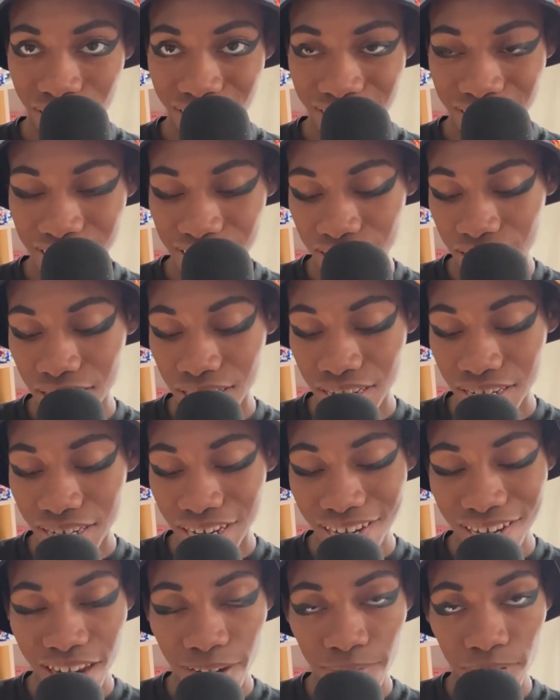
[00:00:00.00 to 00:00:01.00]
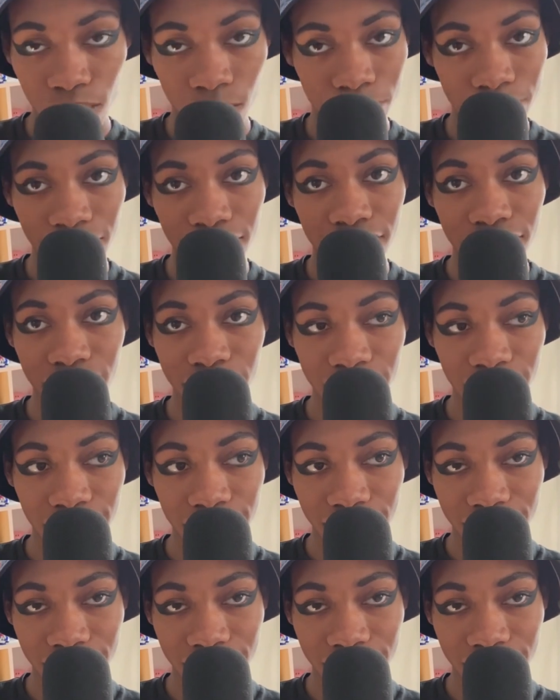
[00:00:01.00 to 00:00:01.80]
Like they, they, they never updated it again.